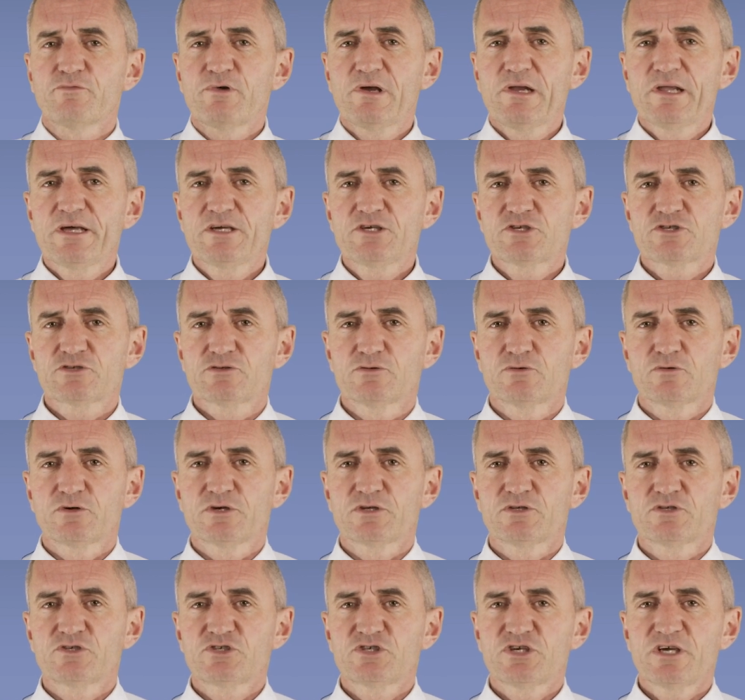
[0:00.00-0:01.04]
the relational
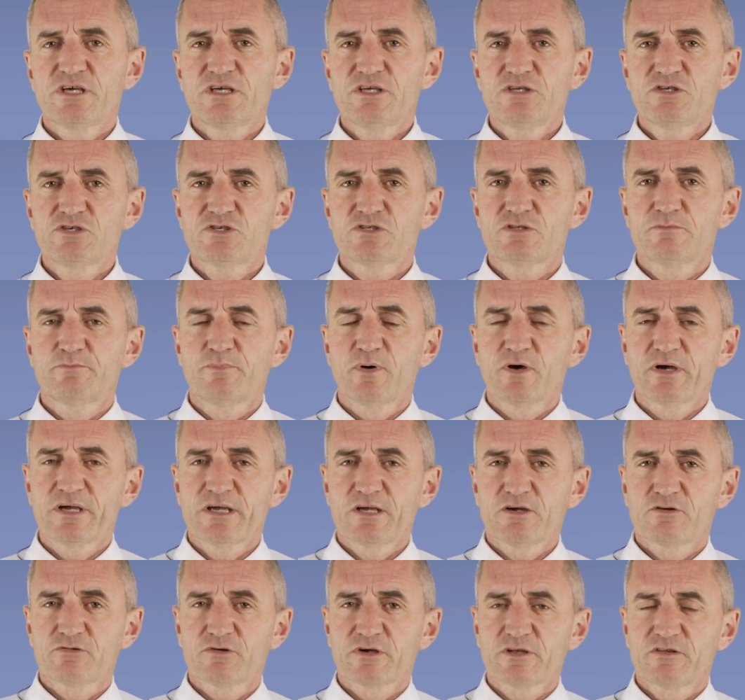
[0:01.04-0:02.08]
can change the
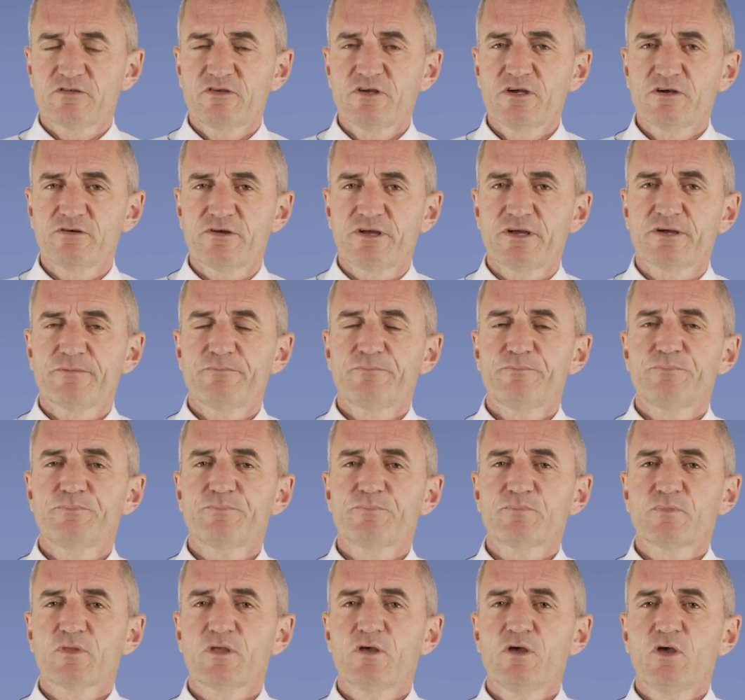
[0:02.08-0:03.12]
buying criteria.
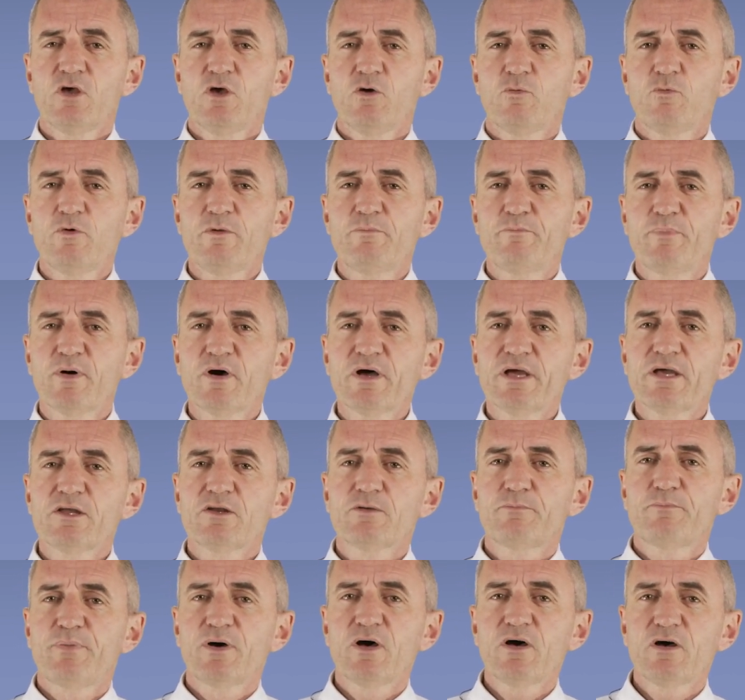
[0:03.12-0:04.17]
We buy
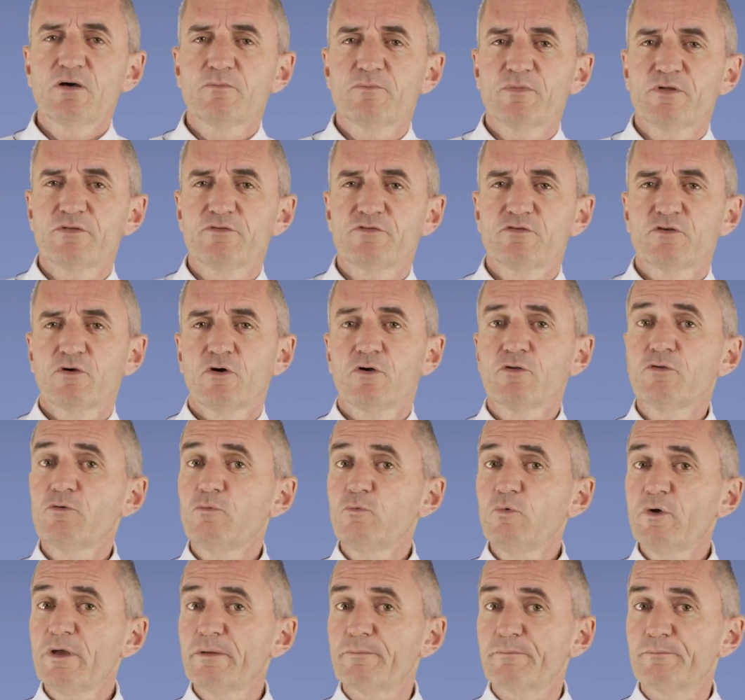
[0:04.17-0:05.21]
an apartment on a
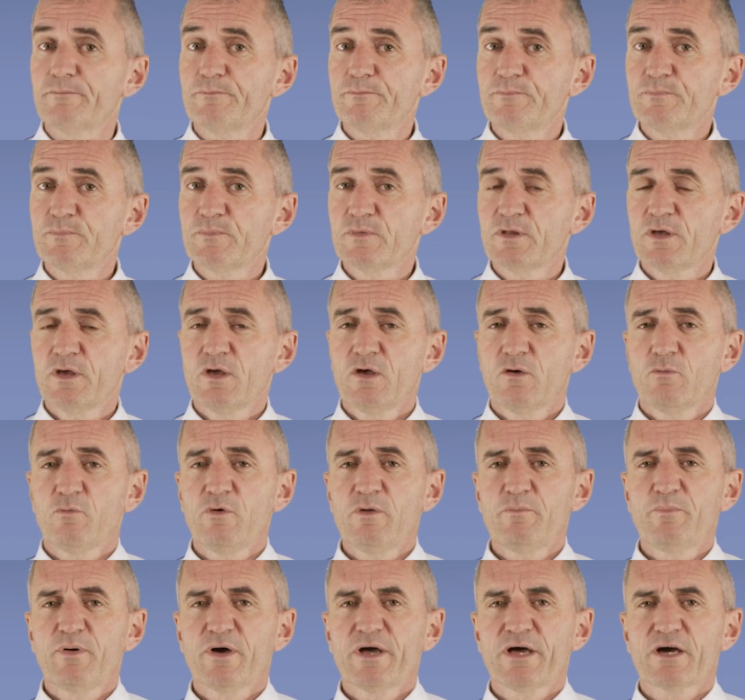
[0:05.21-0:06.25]
whim.
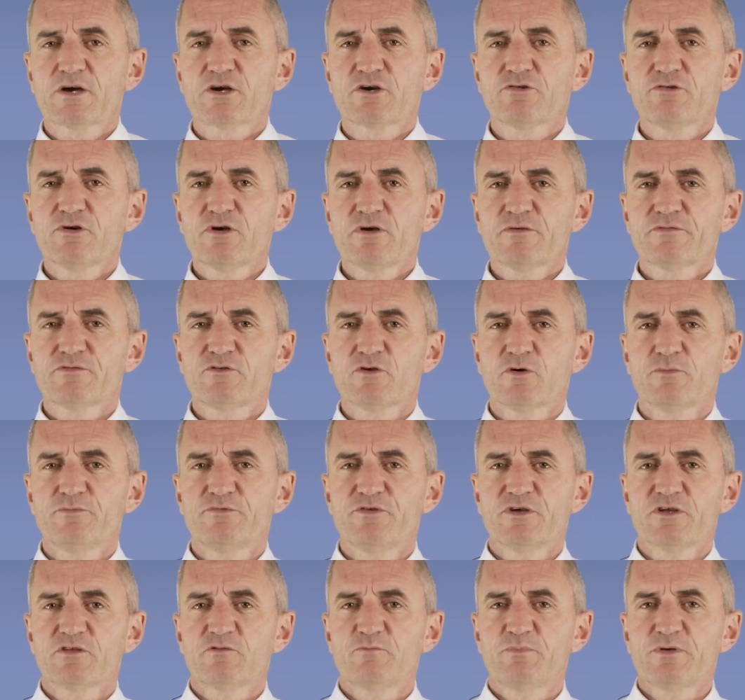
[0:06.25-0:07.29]
We buy a craft
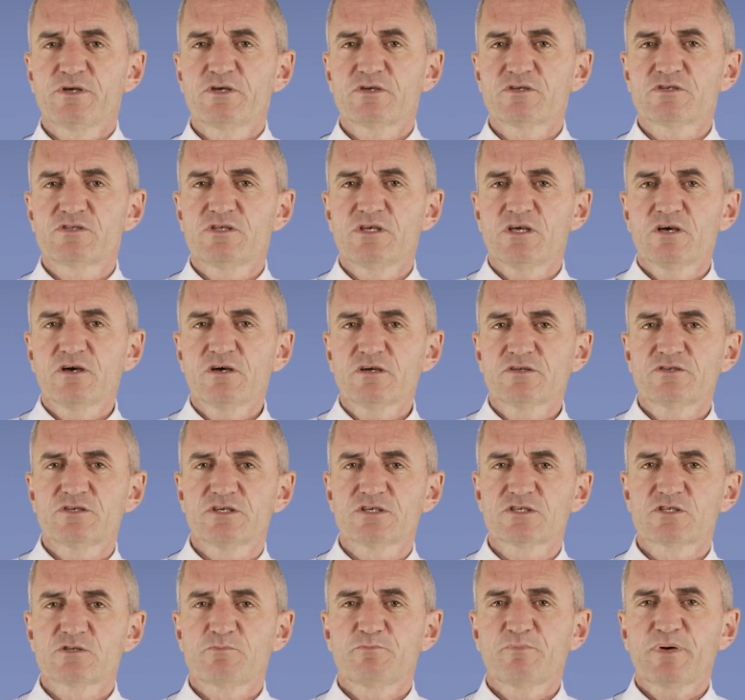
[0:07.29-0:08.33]
object because the
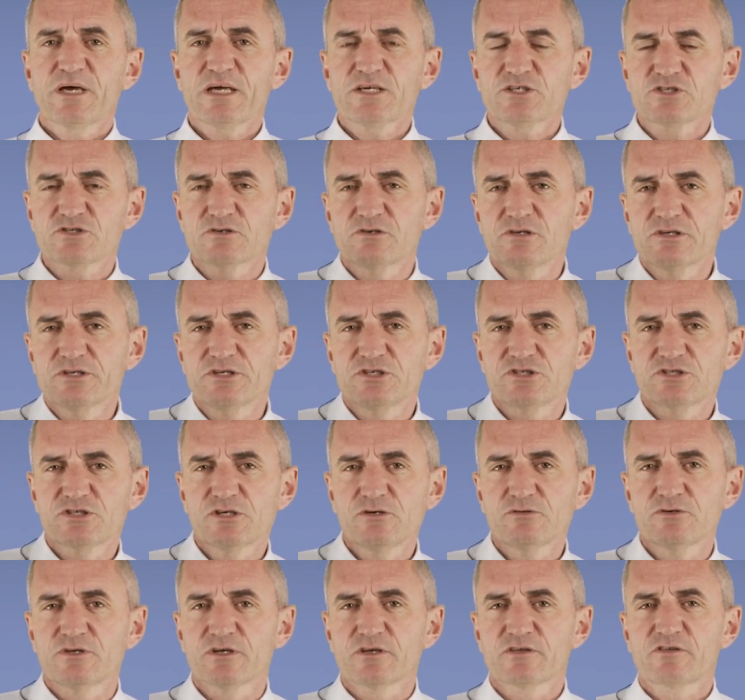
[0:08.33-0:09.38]
artist passionately
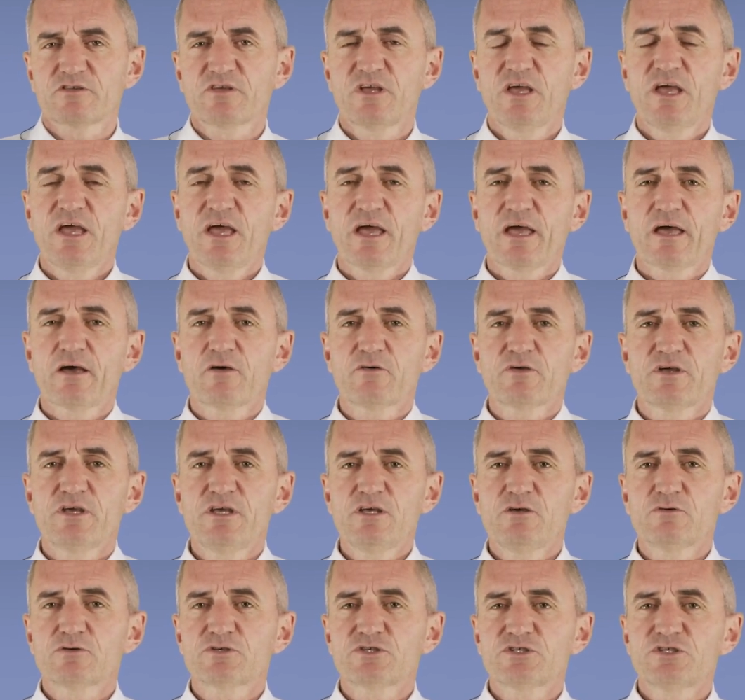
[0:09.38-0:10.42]
showed us how
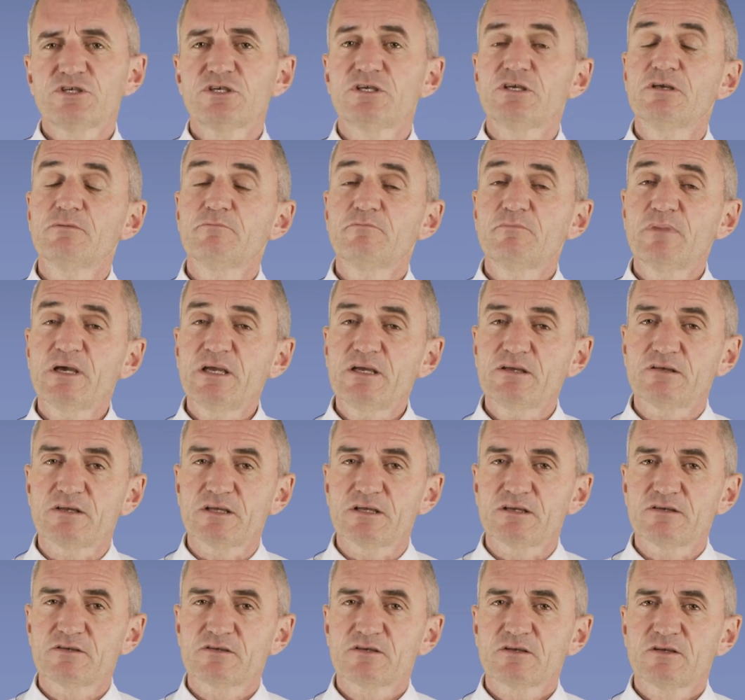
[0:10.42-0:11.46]
he or she made
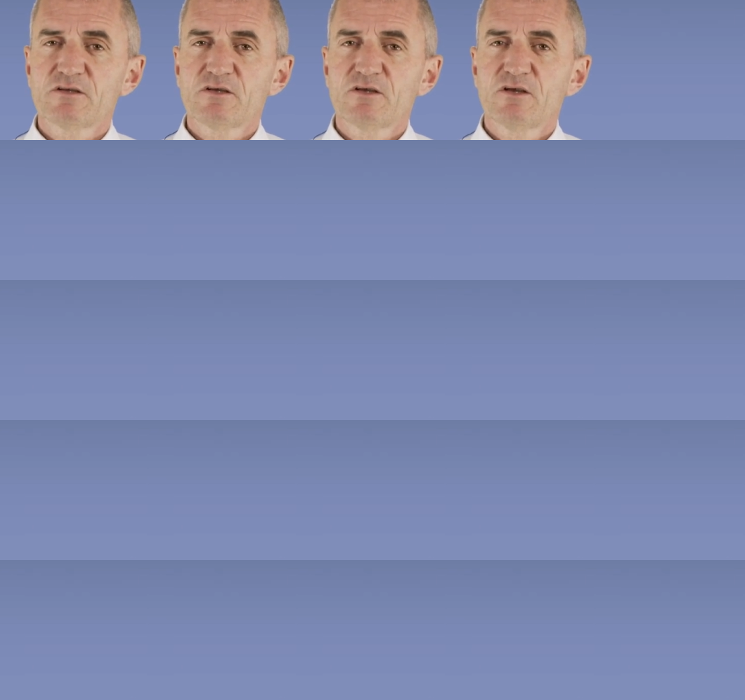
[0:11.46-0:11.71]
it.